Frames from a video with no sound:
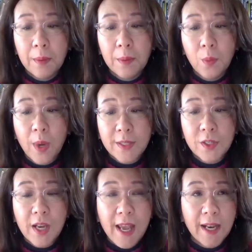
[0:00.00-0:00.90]

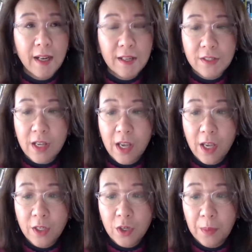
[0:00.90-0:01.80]
Western analysts
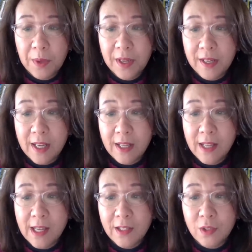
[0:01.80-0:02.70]
interpreted
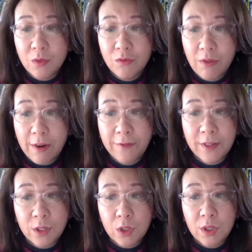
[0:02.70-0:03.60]
his
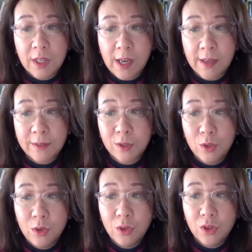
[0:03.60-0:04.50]
reference to the
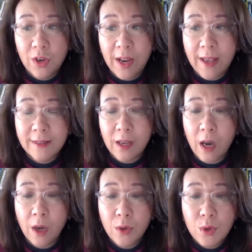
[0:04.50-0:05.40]
Constitution as an
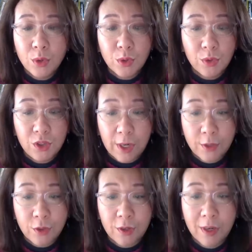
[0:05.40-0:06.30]
unusual
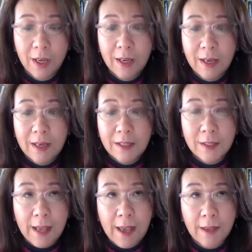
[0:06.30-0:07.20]
gesture
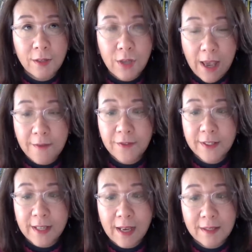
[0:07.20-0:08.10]
to, to
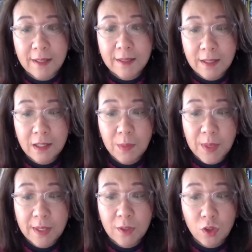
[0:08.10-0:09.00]
emphasize C C
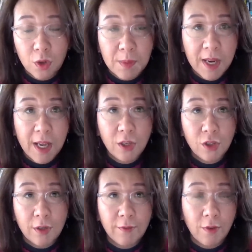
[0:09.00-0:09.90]
P's
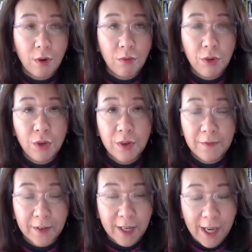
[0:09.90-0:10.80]
determination for
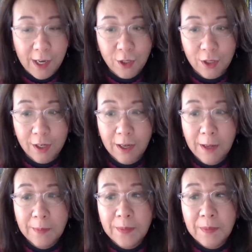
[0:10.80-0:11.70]
reunification,
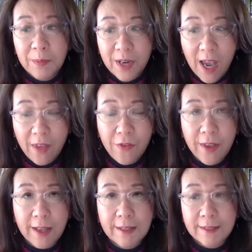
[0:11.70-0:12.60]
but I
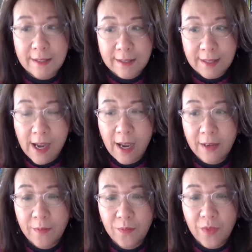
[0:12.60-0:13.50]
think it's a
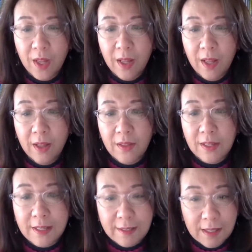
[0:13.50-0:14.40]
sign that
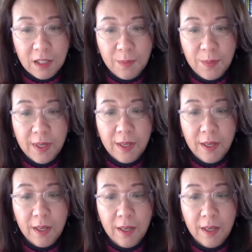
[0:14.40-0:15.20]
the C C P